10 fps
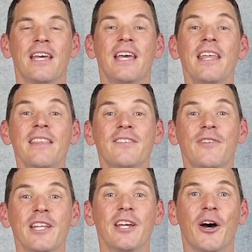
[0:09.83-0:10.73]
In this
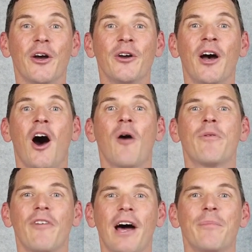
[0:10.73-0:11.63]
video, I'll
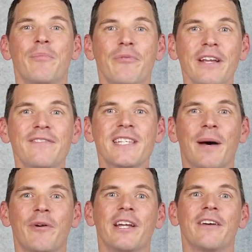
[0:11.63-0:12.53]
provide a brief summary